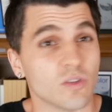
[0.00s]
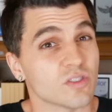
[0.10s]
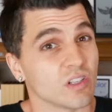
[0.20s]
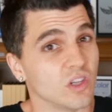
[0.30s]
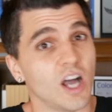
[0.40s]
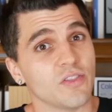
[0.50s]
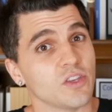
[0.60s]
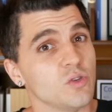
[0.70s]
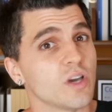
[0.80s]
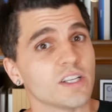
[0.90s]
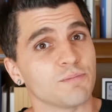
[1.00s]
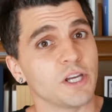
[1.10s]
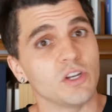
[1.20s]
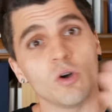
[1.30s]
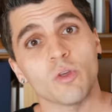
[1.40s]
And there's a lot that you guys
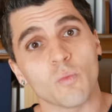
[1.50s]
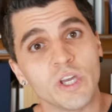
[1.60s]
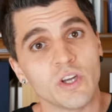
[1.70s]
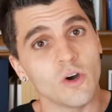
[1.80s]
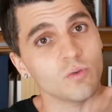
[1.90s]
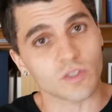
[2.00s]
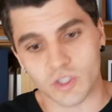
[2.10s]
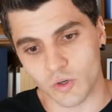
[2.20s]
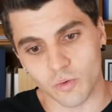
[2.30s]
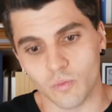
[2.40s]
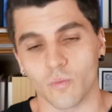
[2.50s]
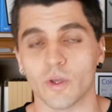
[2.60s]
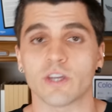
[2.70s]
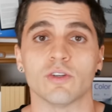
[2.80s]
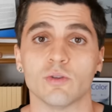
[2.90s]
might know that we don't, so
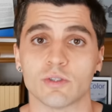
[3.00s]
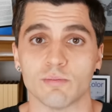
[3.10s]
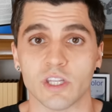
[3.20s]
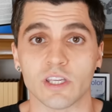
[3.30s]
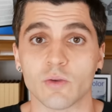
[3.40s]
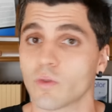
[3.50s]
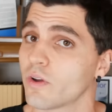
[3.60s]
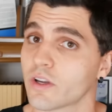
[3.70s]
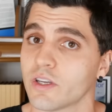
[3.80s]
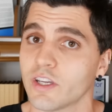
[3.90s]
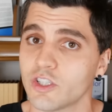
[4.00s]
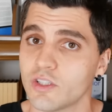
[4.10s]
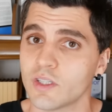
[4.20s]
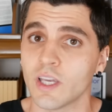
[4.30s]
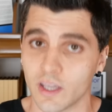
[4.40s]
we can do some digging with our
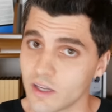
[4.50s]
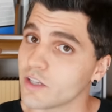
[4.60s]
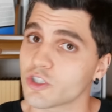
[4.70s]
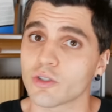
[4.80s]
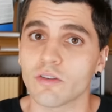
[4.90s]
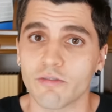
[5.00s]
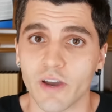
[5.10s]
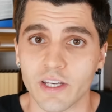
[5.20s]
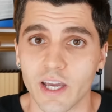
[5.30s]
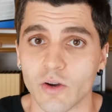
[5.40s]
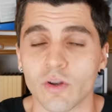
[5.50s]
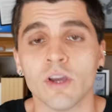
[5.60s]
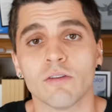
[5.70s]
connections and surely find out.